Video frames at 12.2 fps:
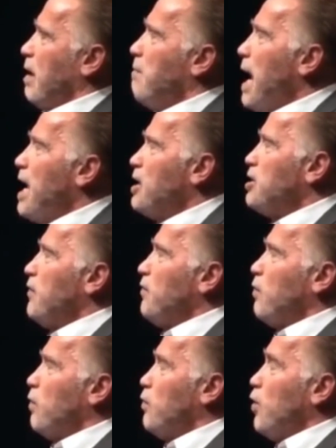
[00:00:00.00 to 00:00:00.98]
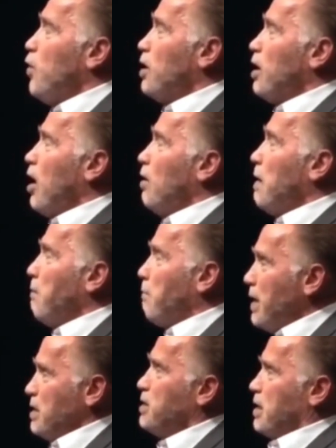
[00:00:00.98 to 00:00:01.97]
Imagine if you would work on a
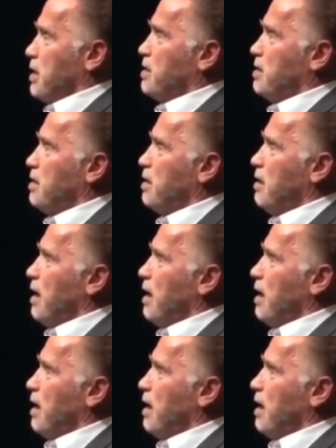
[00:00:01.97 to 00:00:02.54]
business,